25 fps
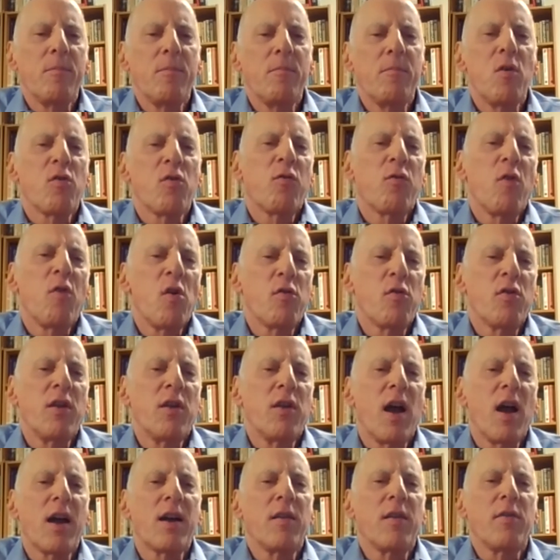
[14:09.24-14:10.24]
Most folks are
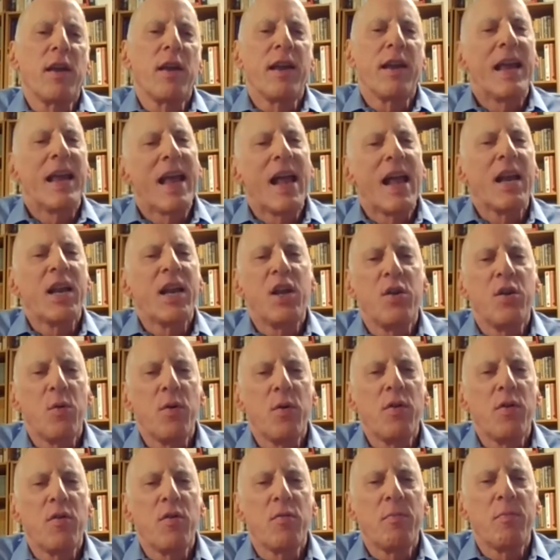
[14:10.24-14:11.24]
not going to say, get out of here
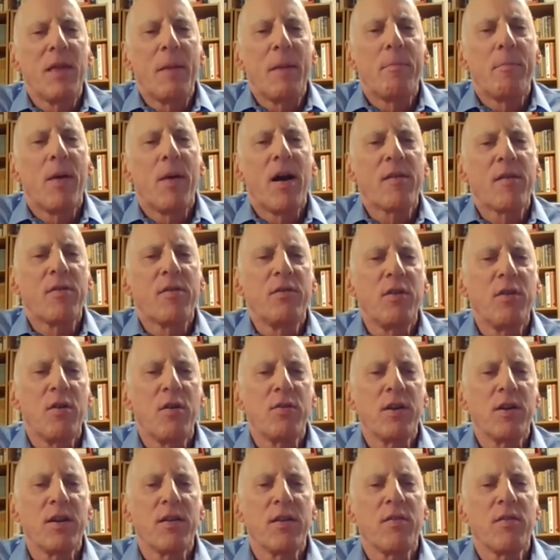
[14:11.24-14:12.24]
with that box of
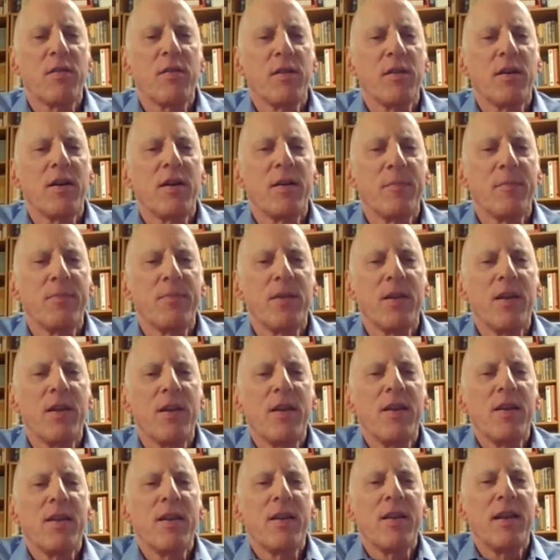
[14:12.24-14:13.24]
donuts,
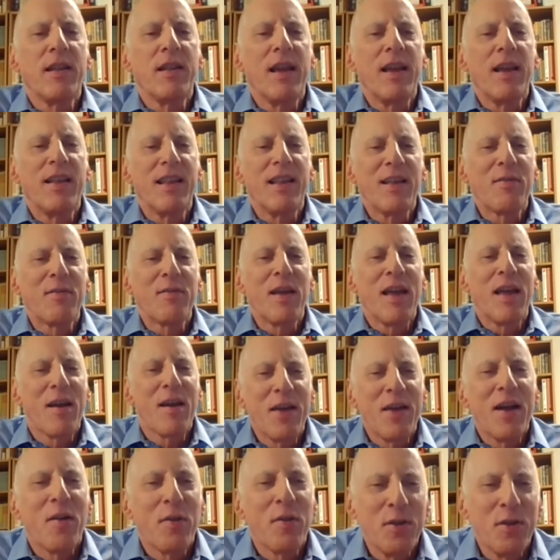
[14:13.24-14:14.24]
unless they
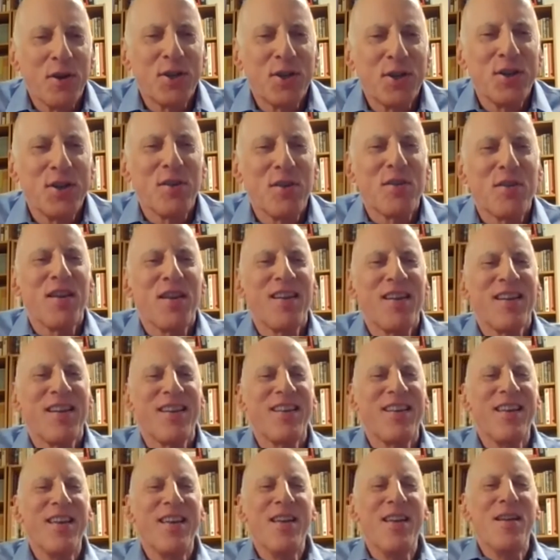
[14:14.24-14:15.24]
have health issues.
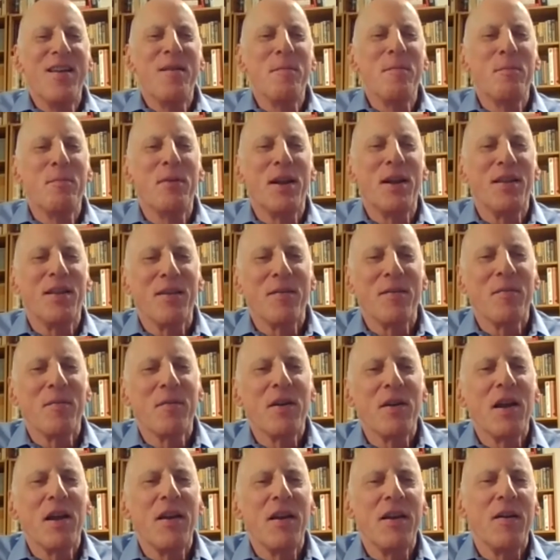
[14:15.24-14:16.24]
But,
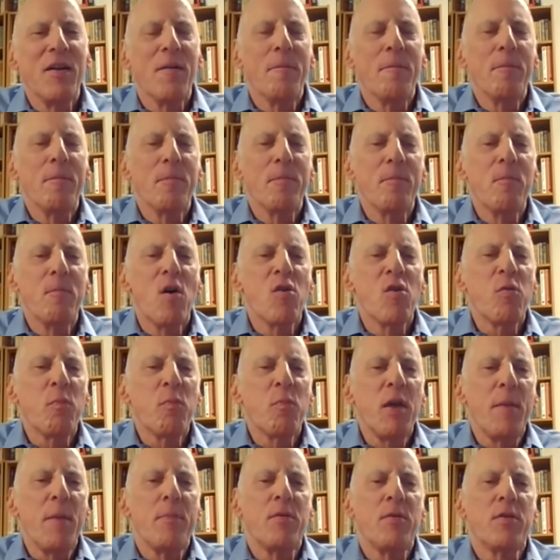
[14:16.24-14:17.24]
most
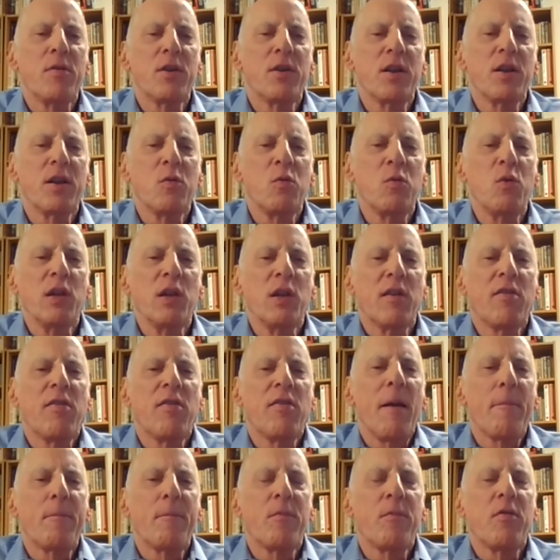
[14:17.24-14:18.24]
people will
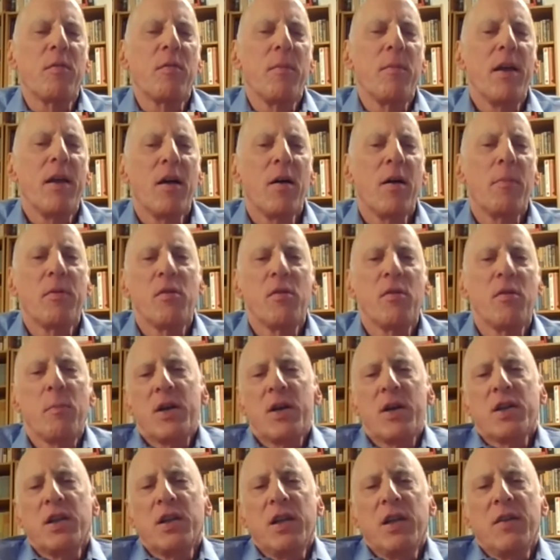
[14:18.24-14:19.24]
accept some help,
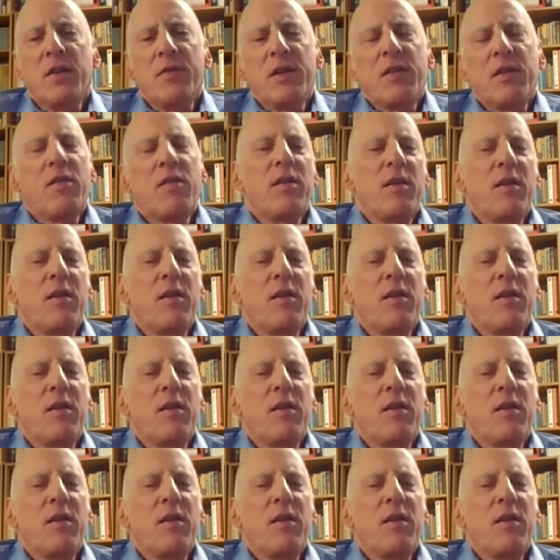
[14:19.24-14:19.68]
especially if